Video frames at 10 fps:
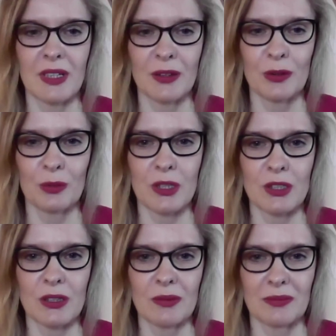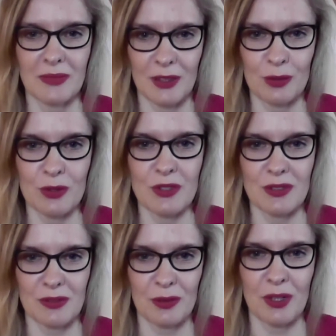Thank you, Maciek. That
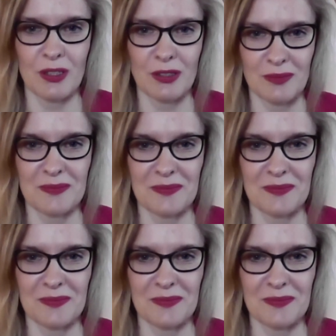was great.